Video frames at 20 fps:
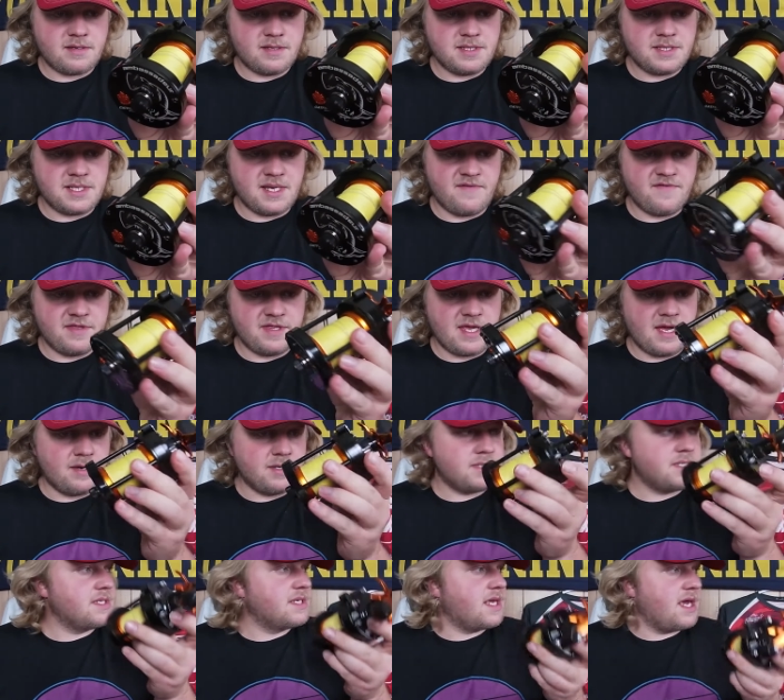
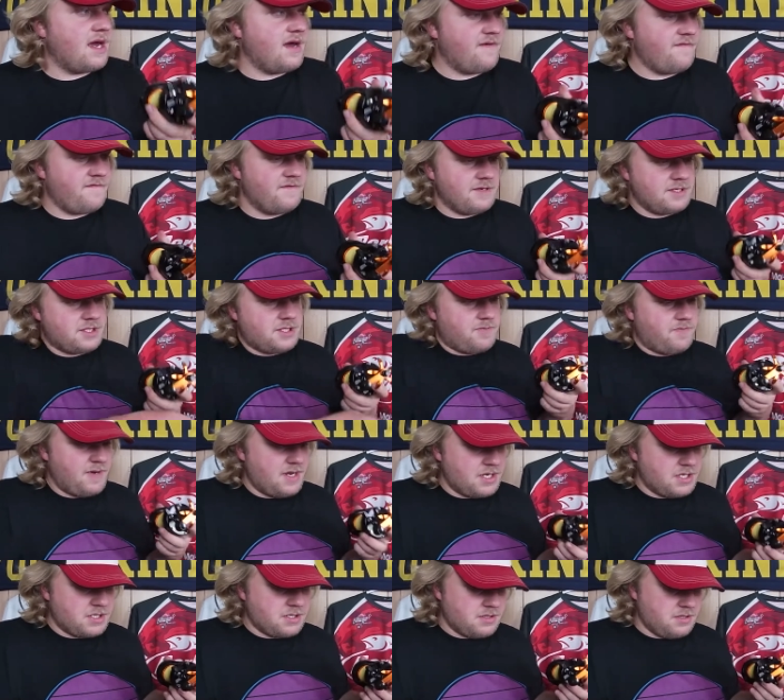7000 Catfish
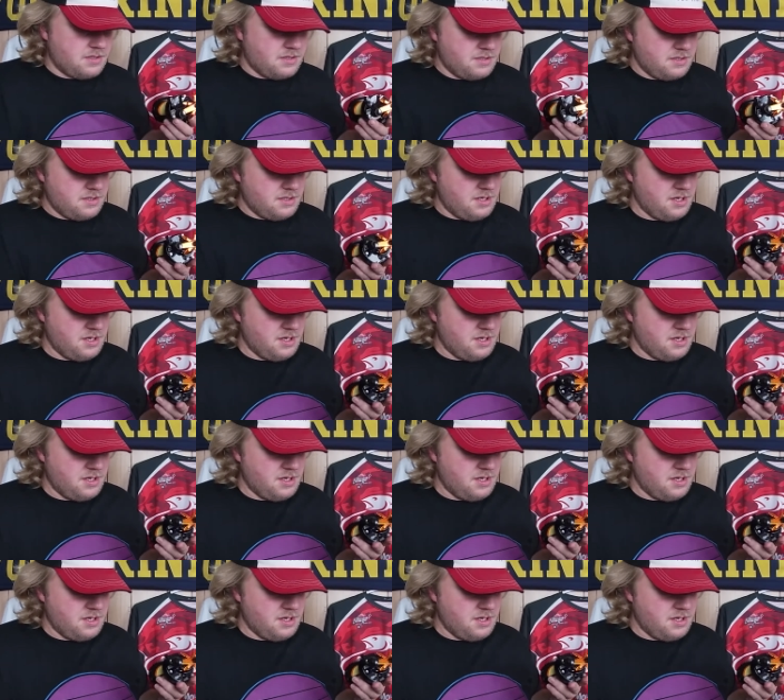Special.